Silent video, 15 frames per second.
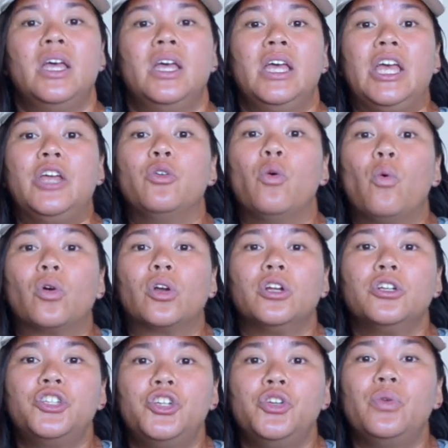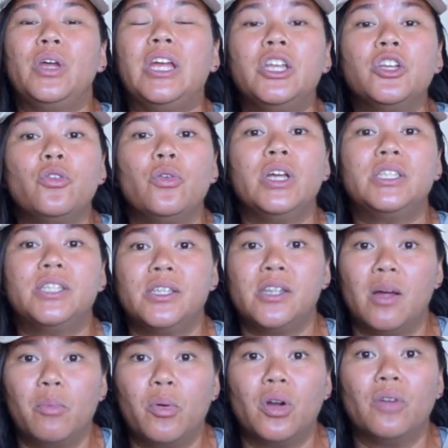in order to increase the
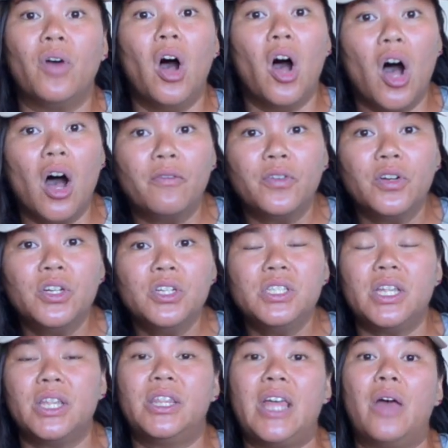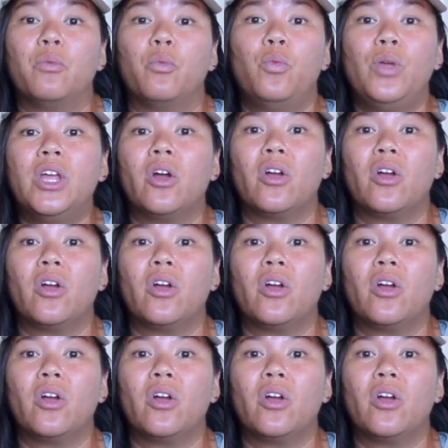number of offers that we are